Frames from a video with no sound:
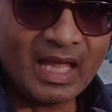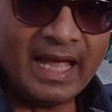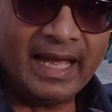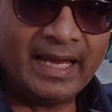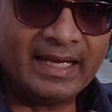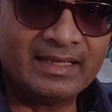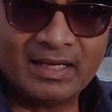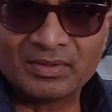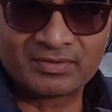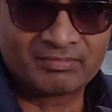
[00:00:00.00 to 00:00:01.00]
and
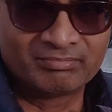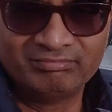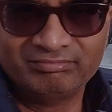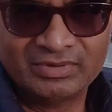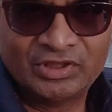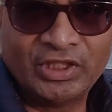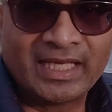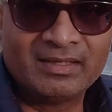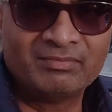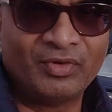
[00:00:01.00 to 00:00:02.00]
I was checking